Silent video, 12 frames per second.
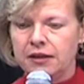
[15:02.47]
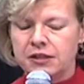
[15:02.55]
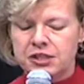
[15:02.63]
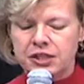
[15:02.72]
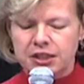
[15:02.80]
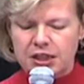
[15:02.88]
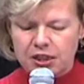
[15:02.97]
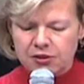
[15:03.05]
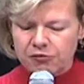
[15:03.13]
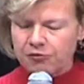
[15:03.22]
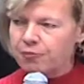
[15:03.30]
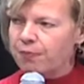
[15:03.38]
to
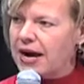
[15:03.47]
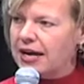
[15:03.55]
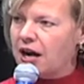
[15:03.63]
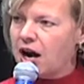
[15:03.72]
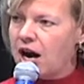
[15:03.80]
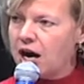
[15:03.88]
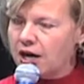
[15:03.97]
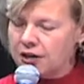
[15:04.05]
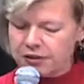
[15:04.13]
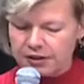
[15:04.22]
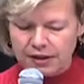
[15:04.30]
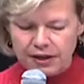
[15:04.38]
give my
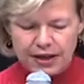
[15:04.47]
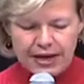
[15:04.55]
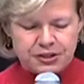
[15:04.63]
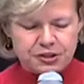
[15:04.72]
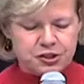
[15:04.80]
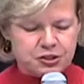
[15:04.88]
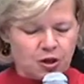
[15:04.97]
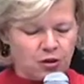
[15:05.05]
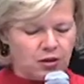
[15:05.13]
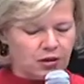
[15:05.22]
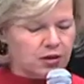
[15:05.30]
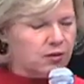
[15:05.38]
heart and
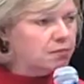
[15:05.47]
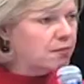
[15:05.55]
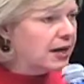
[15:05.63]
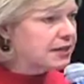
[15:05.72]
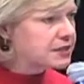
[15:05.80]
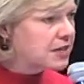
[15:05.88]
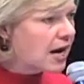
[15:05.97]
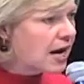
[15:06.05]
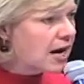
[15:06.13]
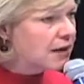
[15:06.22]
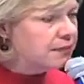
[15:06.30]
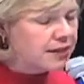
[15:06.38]
soul, my
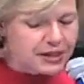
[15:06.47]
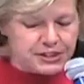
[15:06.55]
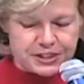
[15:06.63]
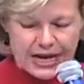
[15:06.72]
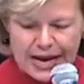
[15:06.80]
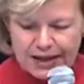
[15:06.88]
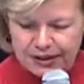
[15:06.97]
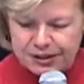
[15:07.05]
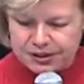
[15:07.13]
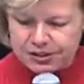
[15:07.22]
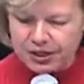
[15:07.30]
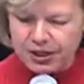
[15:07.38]
time and
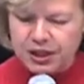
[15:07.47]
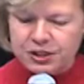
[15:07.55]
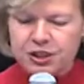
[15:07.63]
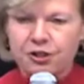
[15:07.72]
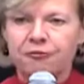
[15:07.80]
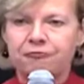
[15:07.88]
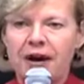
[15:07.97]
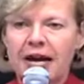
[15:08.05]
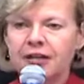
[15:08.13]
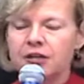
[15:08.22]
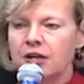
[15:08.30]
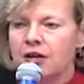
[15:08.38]
talents to the
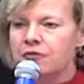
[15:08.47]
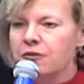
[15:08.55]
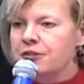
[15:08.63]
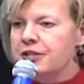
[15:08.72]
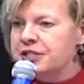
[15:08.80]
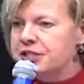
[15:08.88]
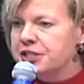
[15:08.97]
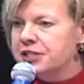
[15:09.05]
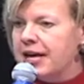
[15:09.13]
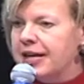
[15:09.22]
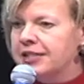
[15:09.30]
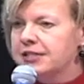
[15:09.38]
fight for this
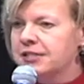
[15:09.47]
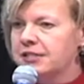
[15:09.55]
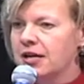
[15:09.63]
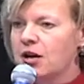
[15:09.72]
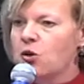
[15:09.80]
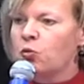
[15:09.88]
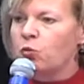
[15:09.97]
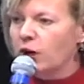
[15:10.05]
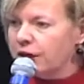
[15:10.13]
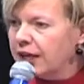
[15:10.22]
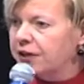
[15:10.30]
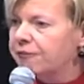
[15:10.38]
state's
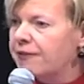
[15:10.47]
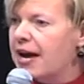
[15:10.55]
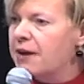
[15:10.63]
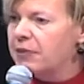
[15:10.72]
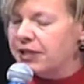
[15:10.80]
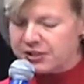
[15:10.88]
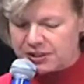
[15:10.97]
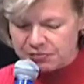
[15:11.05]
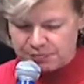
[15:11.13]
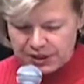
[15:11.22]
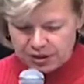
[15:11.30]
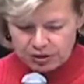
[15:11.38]
working families
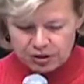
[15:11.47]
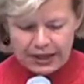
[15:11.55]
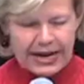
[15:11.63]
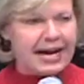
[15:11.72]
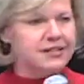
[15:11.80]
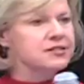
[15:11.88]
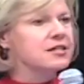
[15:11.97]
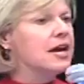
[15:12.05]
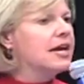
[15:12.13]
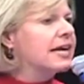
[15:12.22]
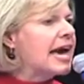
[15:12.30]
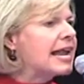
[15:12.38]
and middle class.
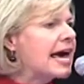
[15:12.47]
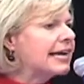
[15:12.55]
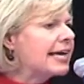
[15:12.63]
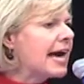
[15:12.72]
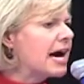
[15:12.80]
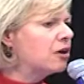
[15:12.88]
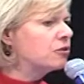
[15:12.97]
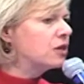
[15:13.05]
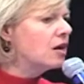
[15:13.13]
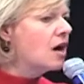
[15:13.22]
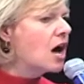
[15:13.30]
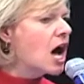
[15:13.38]
Can I count
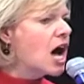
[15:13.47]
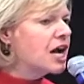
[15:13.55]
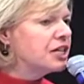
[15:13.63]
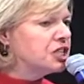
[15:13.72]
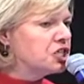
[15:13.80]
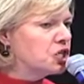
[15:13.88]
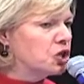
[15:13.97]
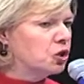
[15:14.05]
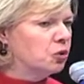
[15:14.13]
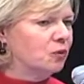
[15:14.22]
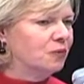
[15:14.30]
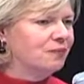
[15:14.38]
on
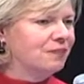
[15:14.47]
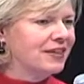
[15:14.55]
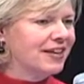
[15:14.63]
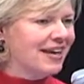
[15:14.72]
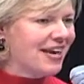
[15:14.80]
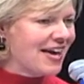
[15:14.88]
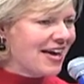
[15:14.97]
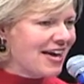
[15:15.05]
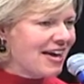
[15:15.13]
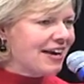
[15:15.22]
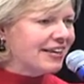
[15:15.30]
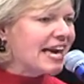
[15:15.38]
you?
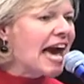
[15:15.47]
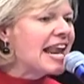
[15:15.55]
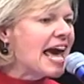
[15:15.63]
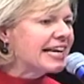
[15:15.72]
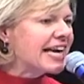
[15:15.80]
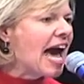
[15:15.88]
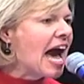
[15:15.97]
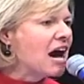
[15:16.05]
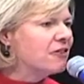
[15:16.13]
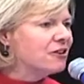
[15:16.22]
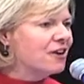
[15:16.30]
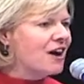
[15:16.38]
Can I
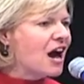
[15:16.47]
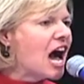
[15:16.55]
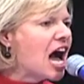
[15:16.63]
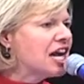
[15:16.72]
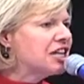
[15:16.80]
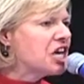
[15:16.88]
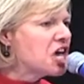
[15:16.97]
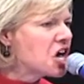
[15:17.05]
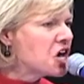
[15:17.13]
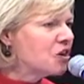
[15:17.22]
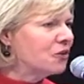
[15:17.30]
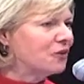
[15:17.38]
count on
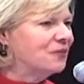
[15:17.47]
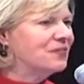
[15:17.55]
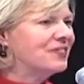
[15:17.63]
you?